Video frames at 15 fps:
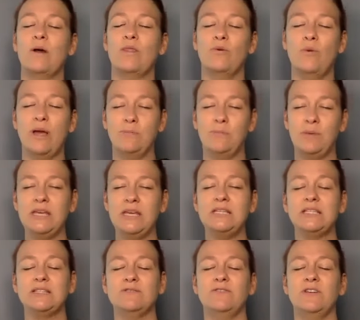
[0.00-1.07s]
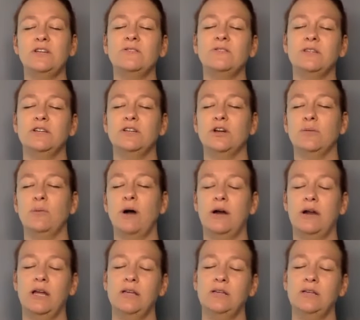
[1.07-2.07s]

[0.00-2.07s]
the way peace feels in your body.